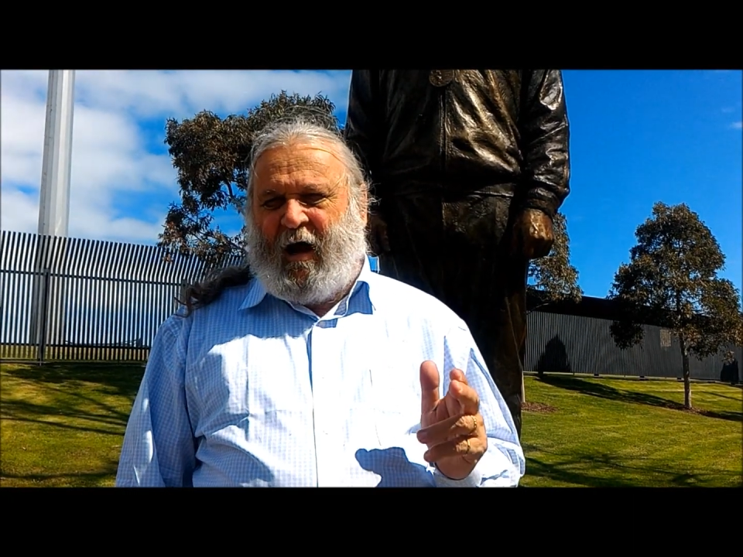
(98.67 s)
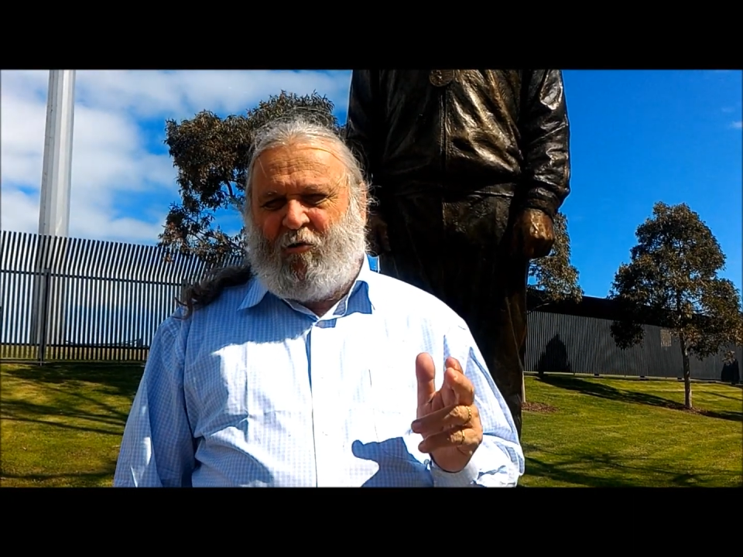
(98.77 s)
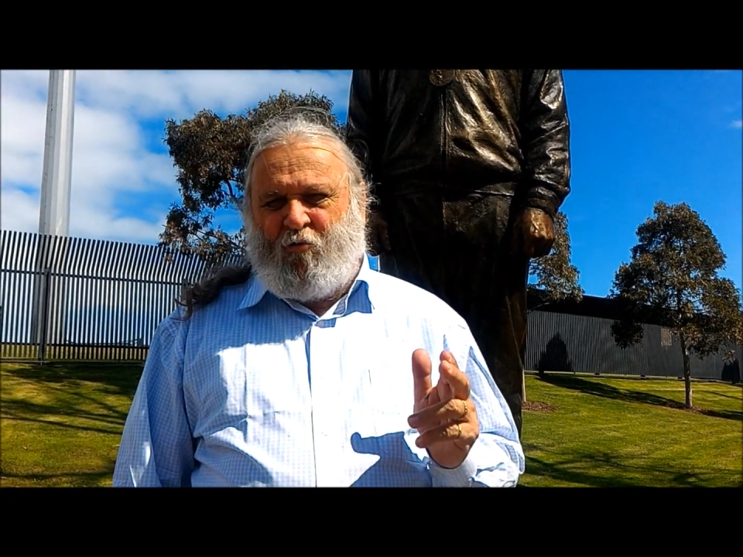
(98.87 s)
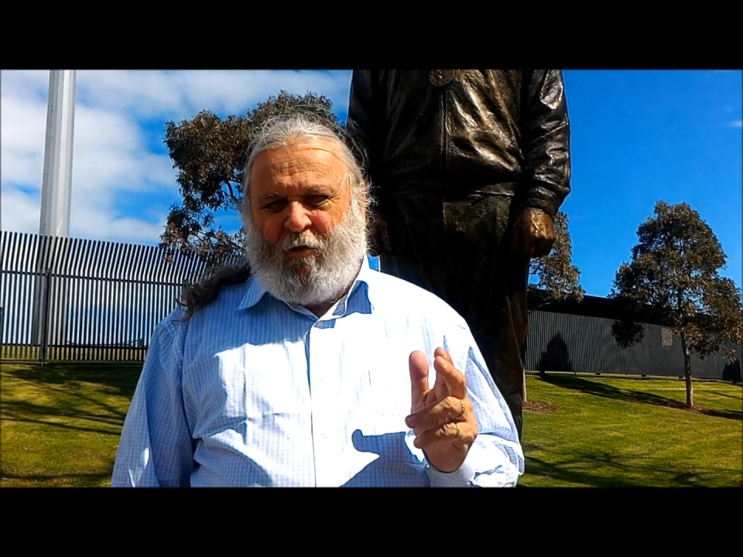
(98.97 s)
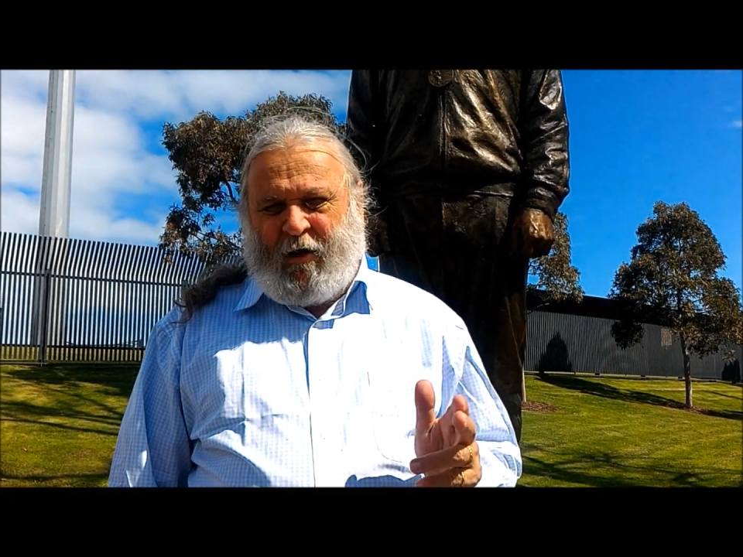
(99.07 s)

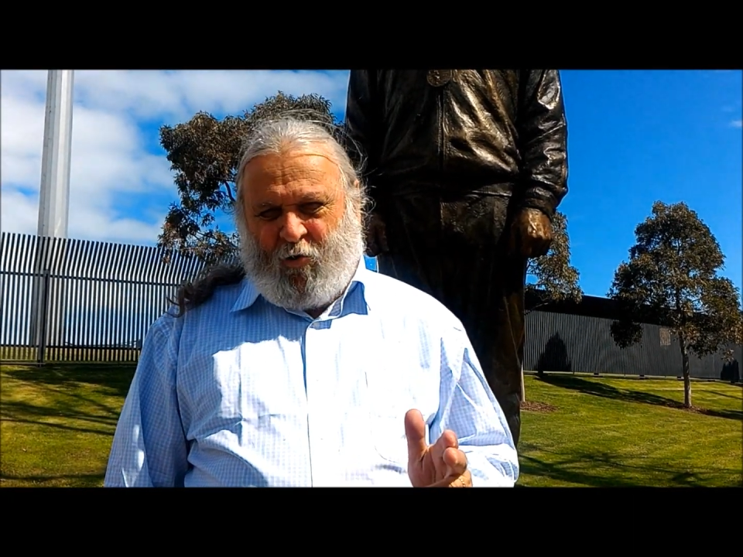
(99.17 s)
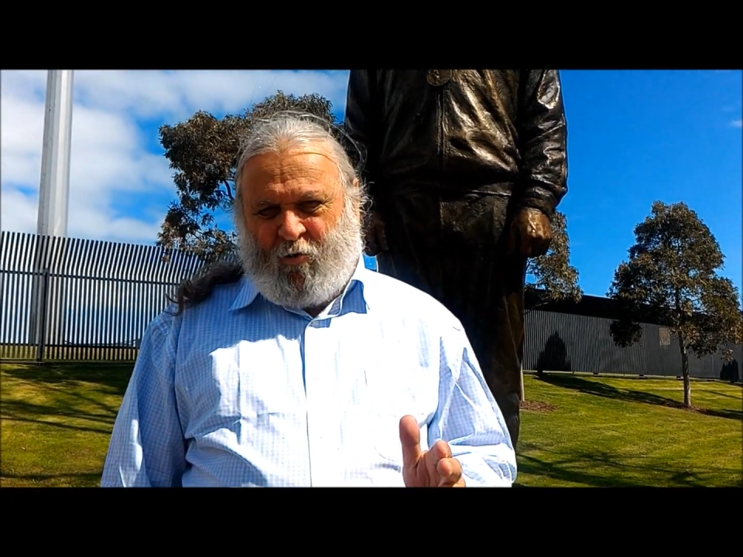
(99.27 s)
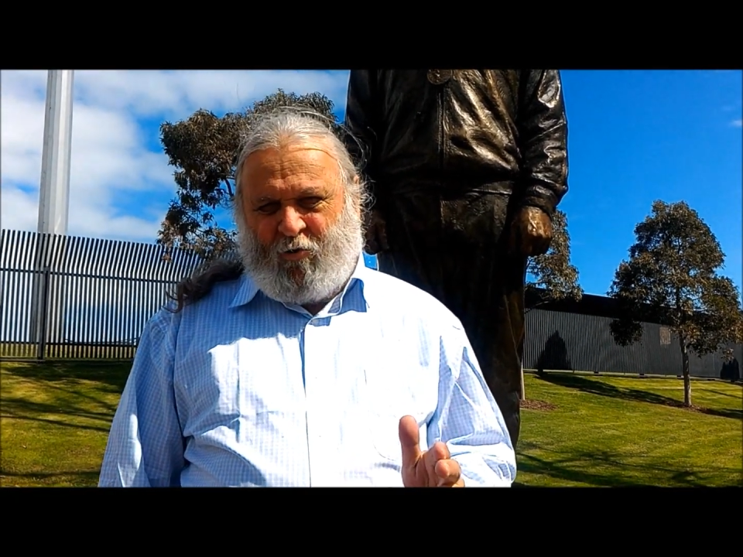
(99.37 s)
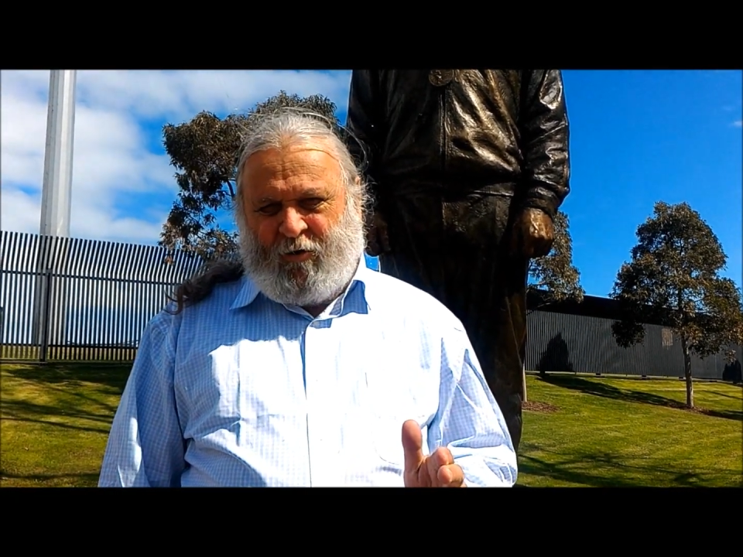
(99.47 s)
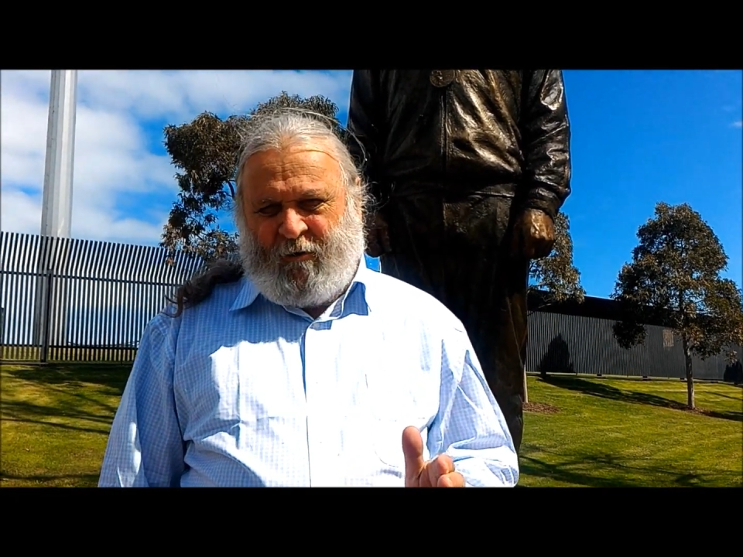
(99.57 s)
a
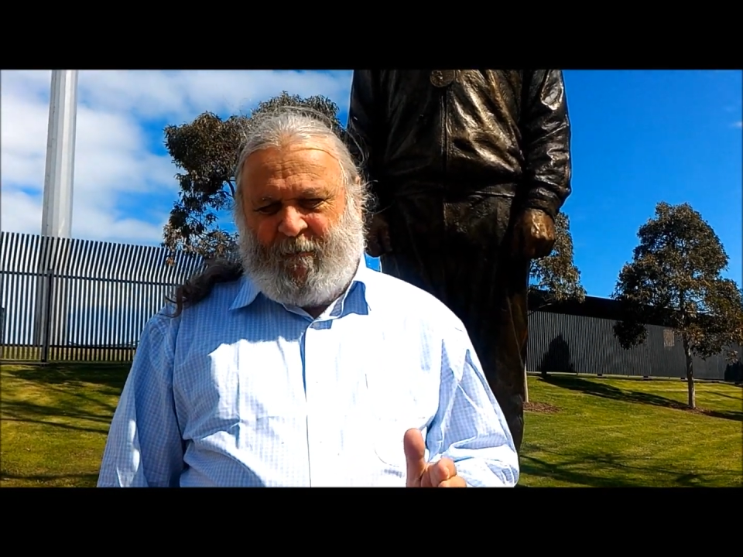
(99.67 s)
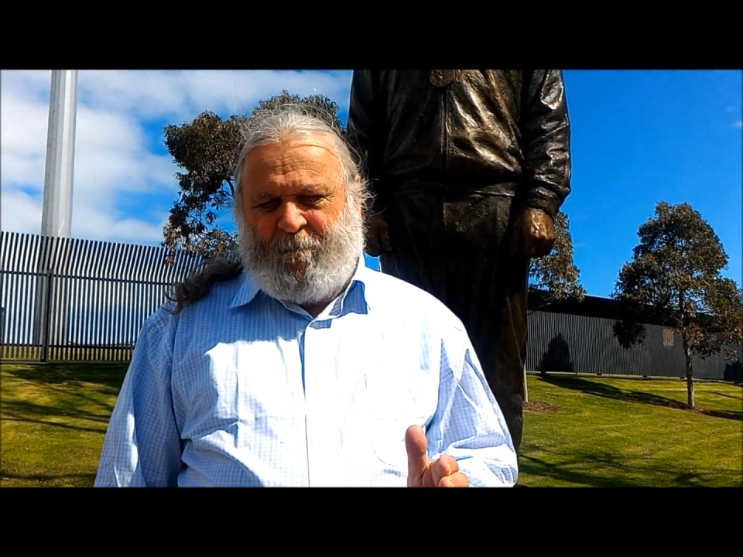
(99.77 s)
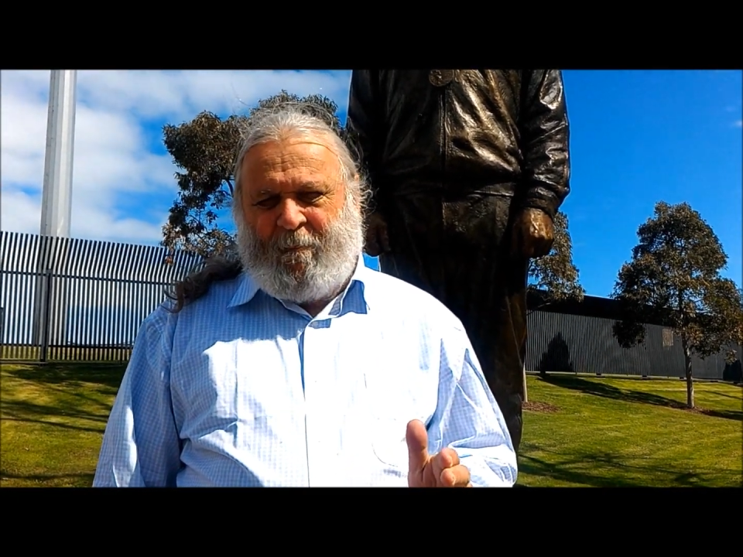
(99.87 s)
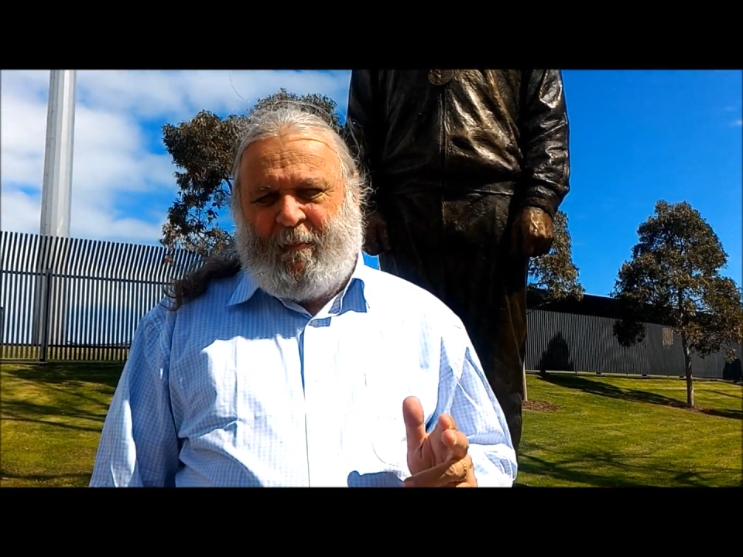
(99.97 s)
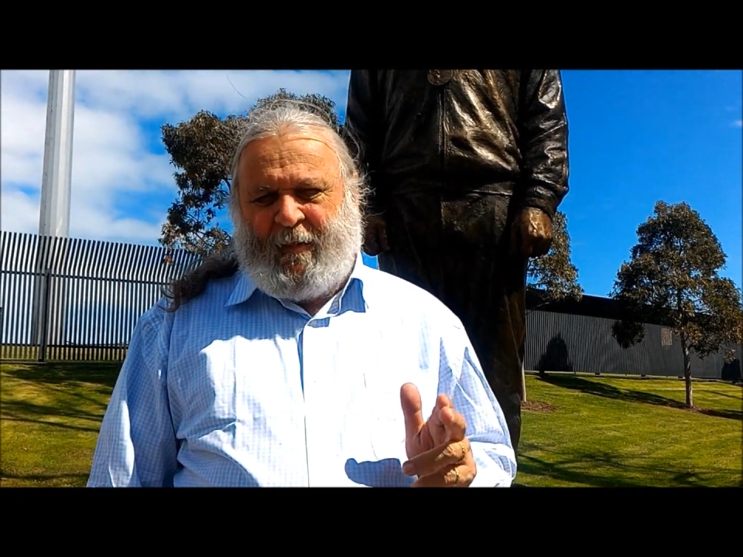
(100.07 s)
record
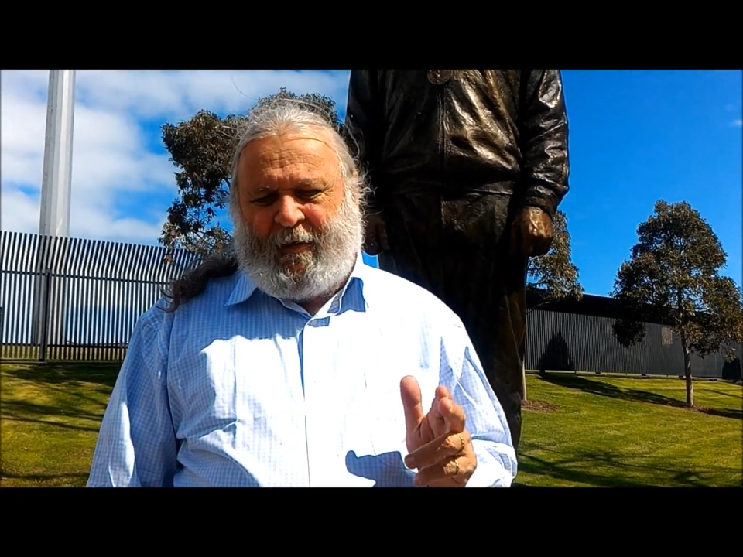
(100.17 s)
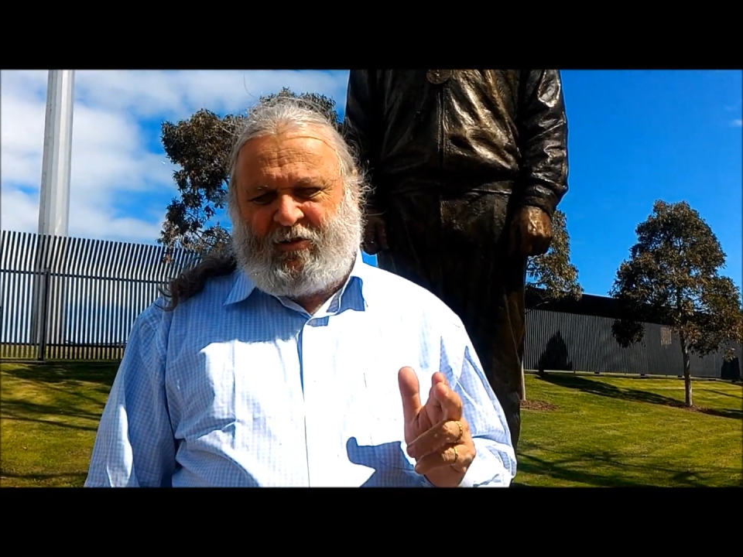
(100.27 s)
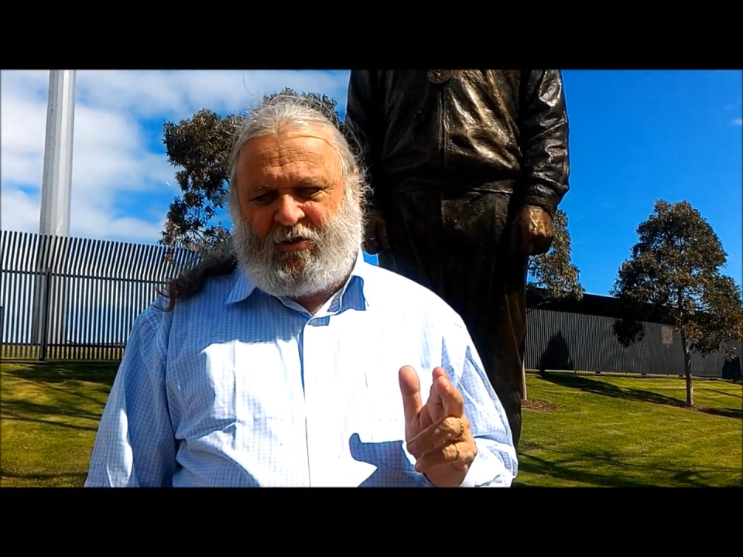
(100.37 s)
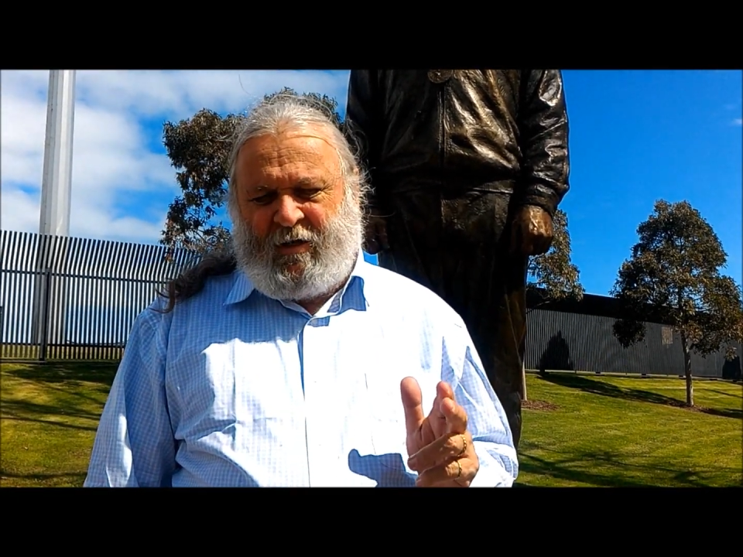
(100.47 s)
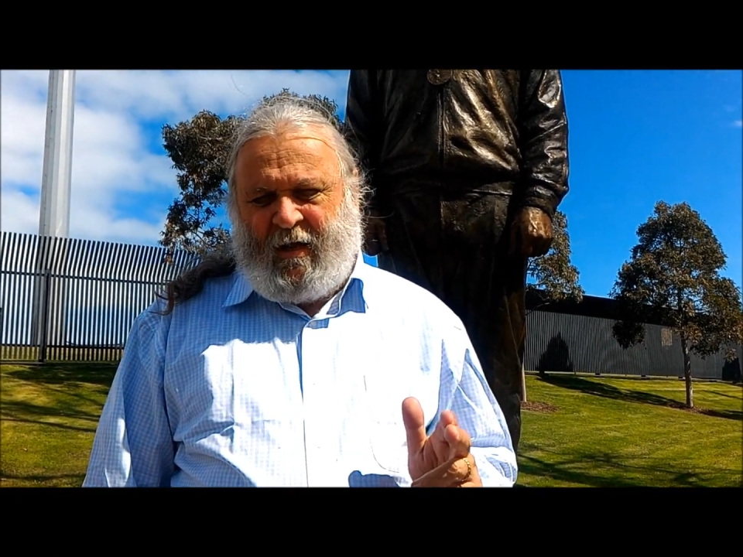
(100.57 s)
that
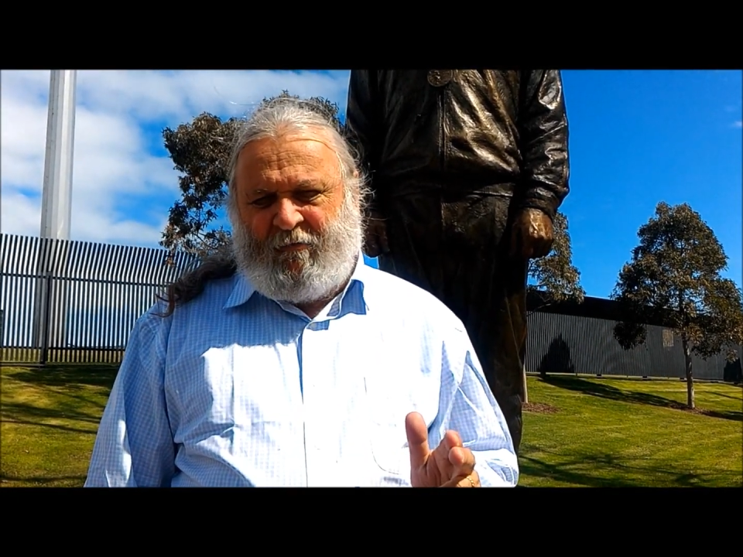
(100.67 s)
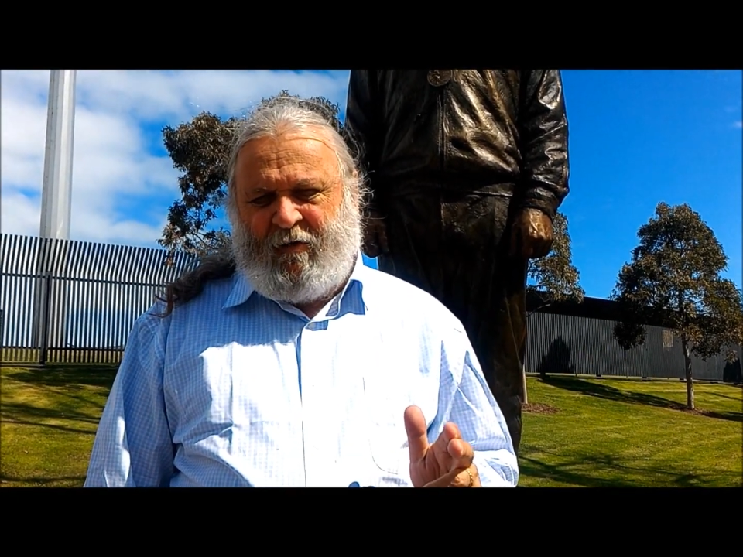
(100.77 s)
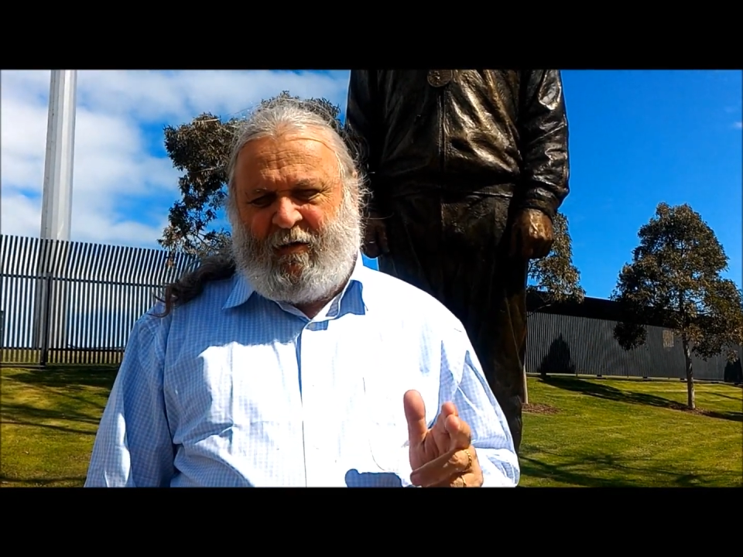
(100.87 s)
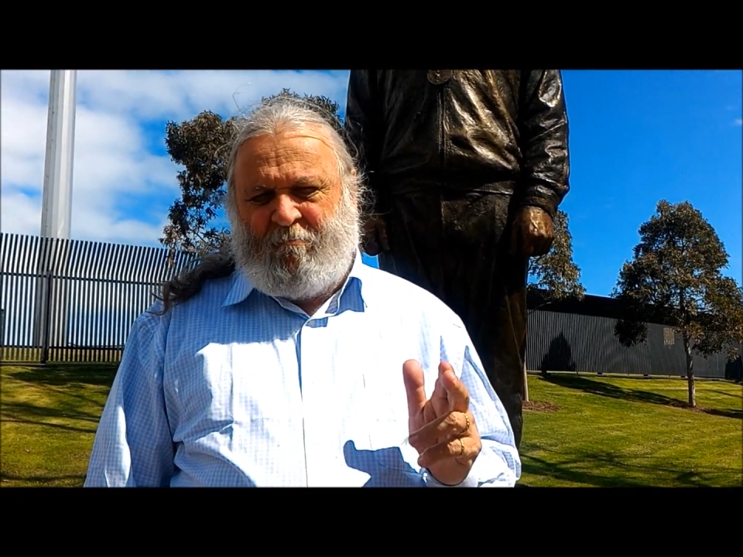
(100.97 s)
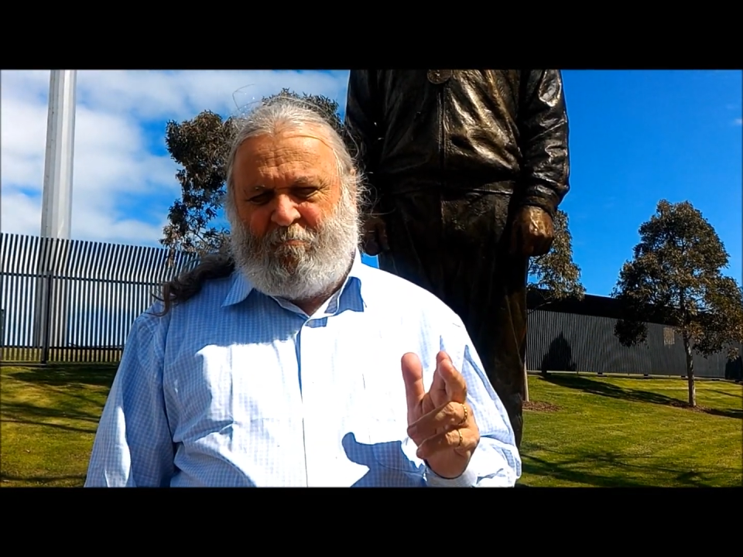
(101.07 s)
has
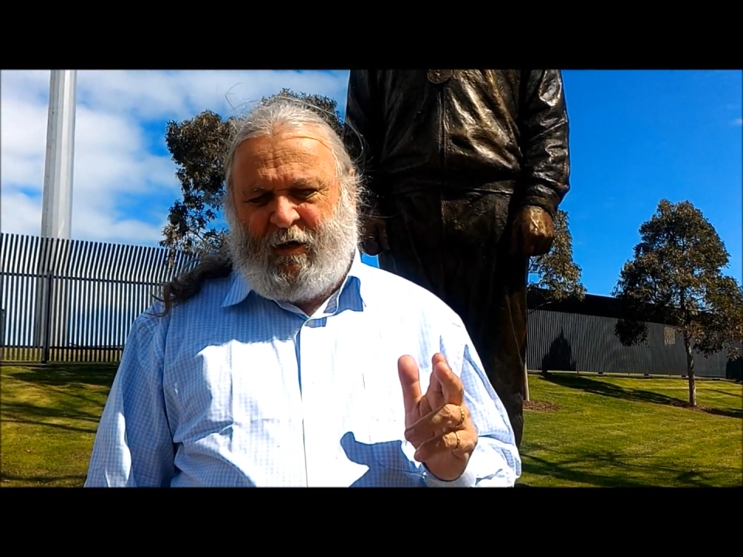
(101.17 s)
never